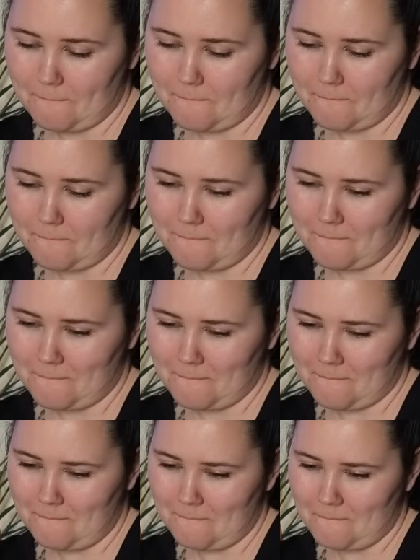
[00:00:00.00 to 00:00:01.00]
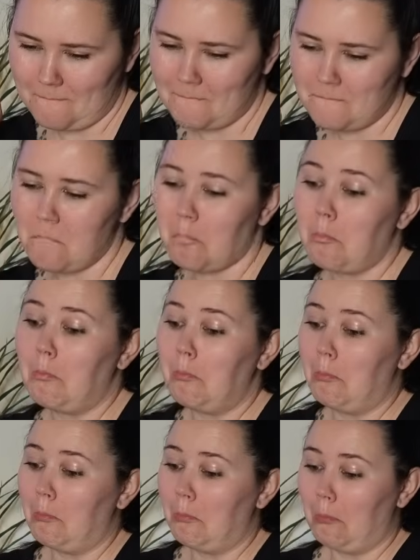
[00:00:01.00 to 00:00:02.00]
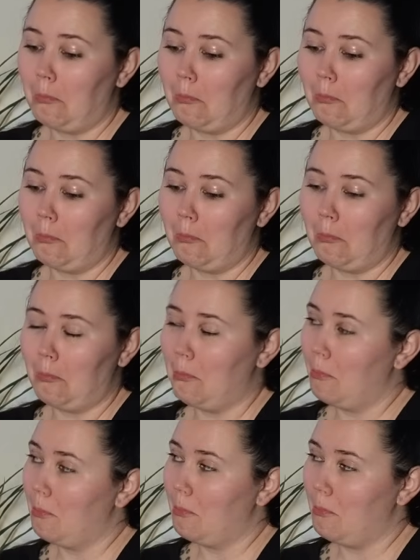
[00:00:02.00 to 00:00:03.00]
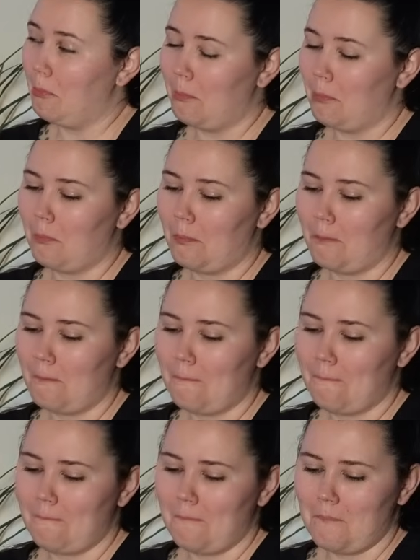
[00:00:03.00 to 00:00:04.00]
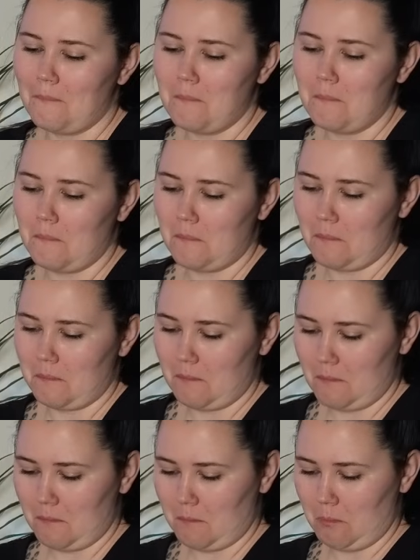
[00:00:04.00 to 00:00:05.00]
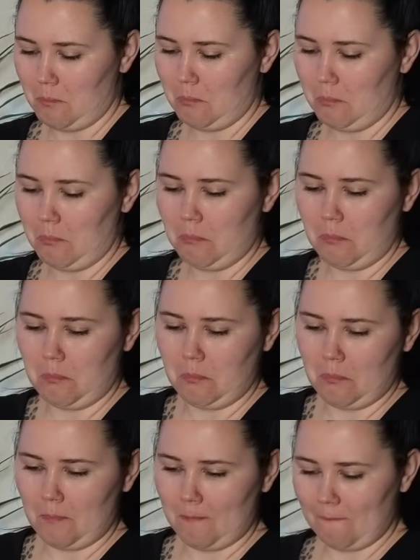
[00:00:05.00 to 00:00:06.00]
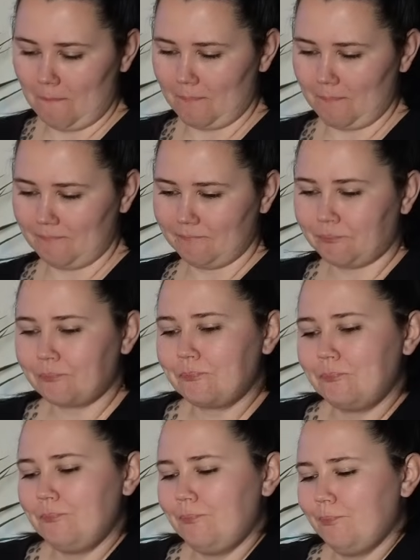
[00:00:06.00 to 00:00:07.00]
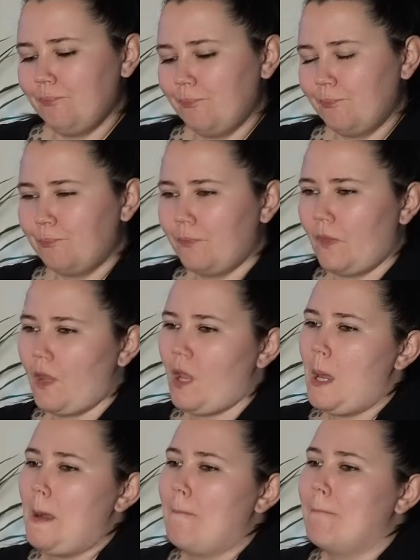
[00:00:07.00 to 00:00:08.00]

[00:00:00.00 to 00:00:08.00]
This person isn't speaking.